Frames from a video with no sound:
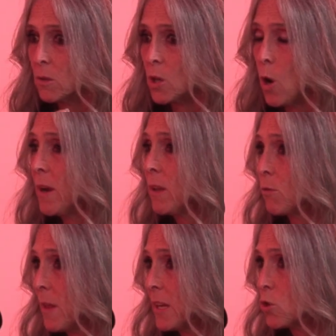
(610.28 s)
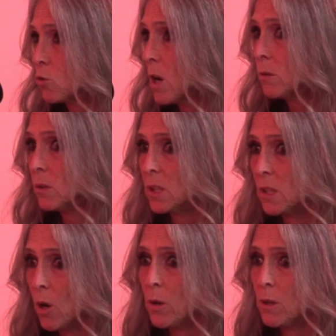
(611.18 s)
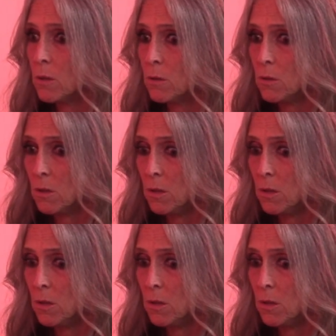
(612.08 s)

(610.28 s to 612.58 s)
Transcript: going through that struggle and going